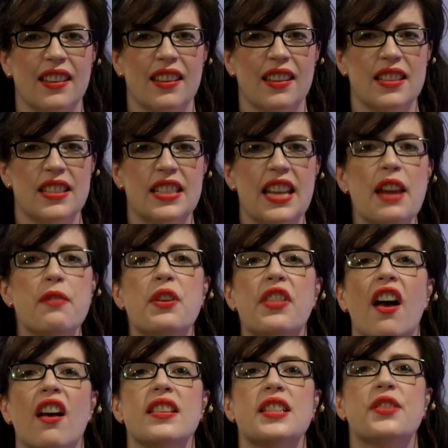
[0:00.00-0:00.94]
Stay with
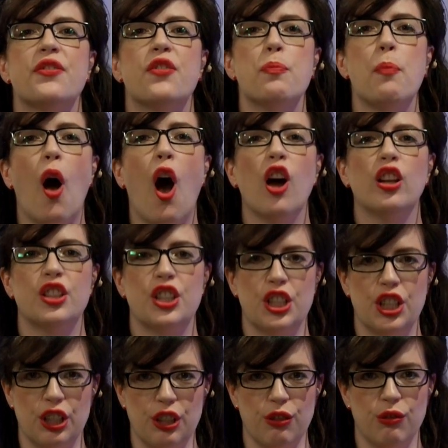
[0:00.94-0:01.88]
us for part
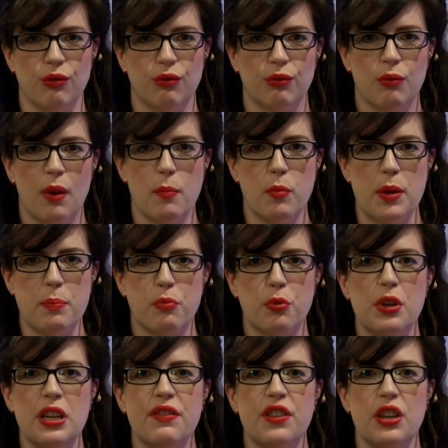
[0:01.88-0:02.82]
2, when we
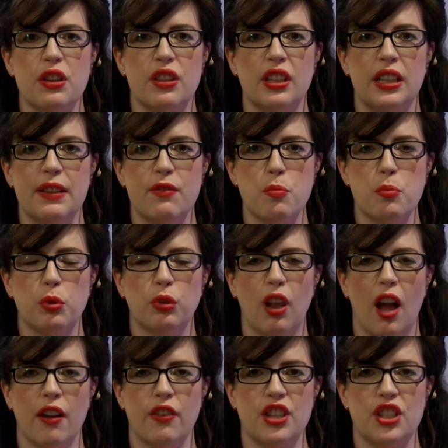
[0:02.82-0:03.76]
preview the Liverpool
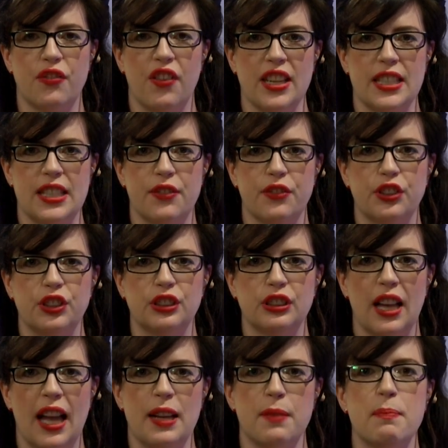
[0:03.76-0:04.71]
Irish
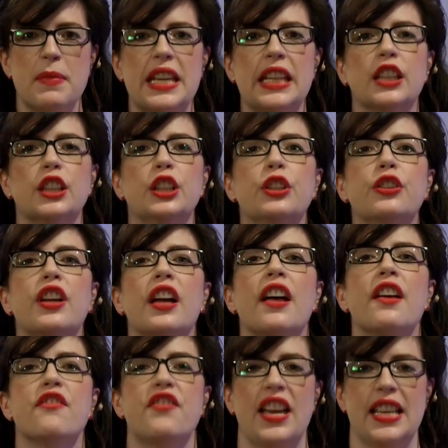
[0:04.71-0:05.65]
Festival and meet
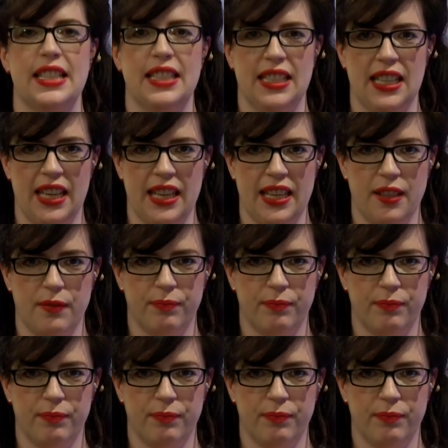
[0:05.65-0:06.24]
Luca Veste.